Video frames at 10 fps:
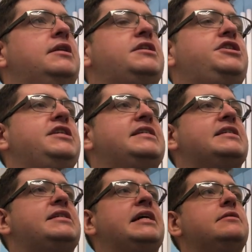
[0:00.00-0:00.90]
This
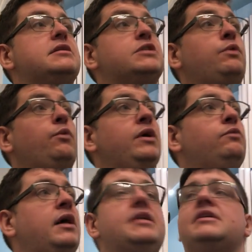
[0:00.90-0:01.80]
Jesus tells us what we
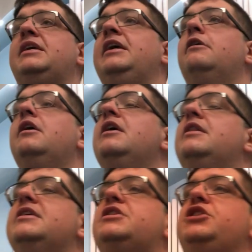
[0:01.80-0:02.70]
want to hear.
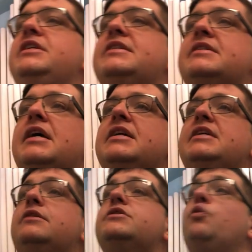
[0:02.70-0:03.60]
This Jesus
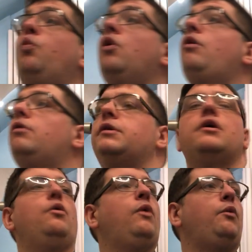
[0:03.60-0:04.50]
tells the world
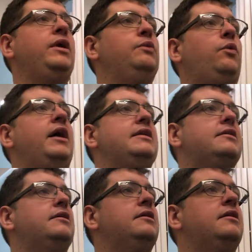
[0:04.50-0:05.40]
what we want
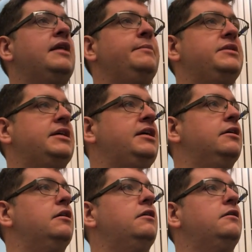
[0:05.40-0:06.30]
them to
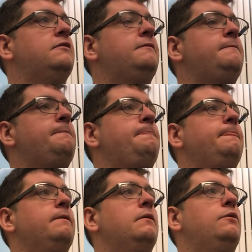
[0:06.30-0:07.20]
hear.
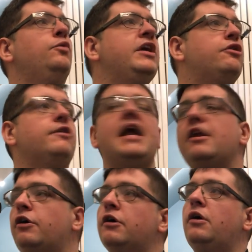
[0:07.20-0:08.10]
We
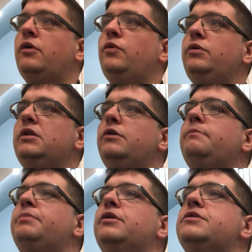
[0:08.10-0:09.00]
create our own little
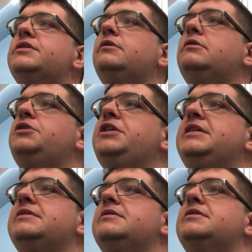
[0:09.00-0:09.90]
personal
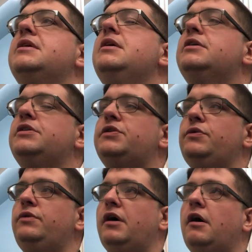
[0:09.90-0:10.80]
Jesus to
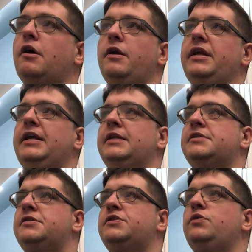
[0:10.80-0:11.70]
suit our needs,
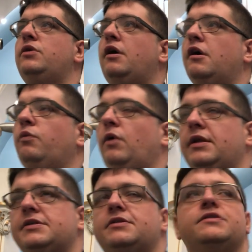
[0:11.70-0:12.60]
to suit our
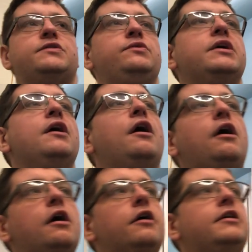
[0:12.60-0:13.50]
wants, to suit
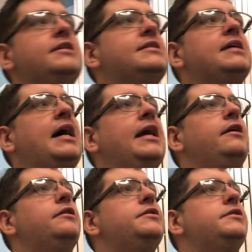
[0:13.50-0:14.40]
our
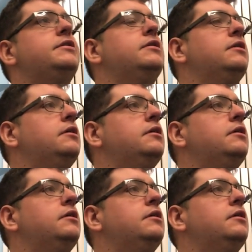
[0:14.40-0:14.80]
desires.